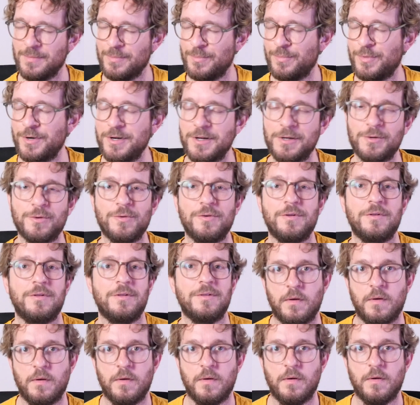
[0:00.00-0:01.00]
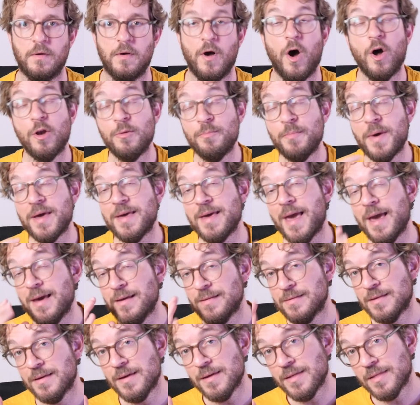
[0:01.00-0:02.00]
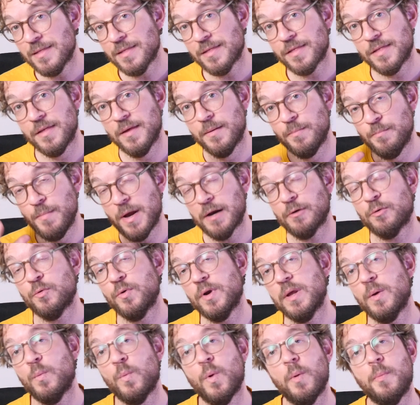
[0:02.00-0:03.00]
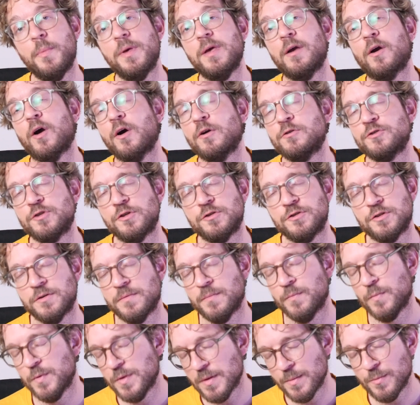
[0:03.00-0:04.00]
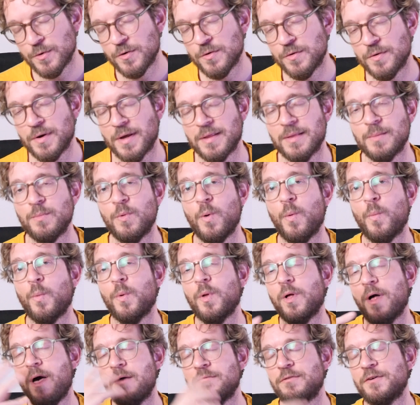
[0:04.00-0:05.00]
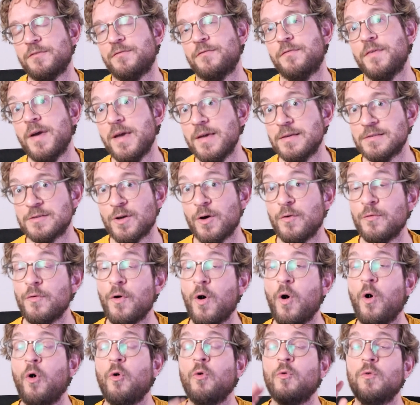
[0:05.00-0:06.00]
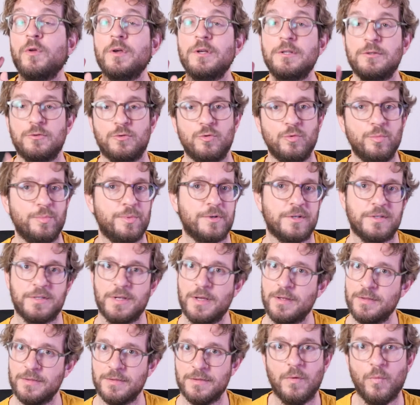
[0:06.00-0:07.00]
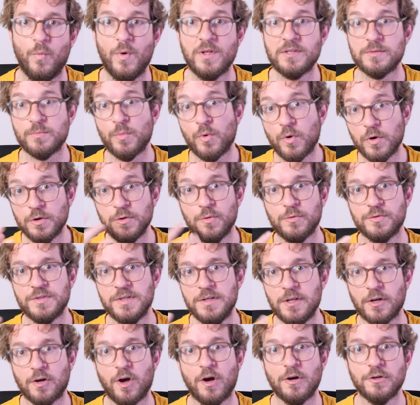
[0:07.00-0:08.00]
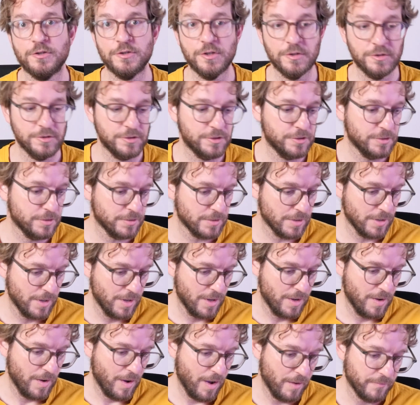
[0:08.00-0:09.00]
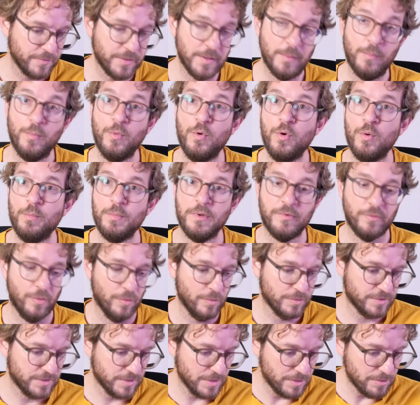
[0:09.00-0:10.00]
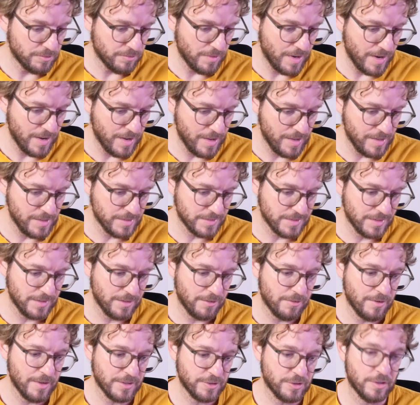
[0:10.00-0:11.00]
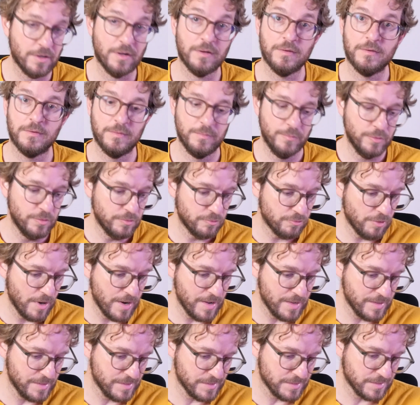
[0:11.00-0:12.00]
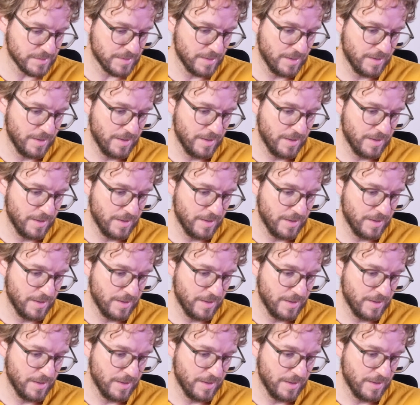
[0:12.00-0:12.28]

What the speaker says: Pretty cool. On May 18th, Mercury will be in conjunction with the moon, and the moon will have a phase of only 2%. Once more, you'll see the conjunction of the moon before sunrise in the direction of the moonrise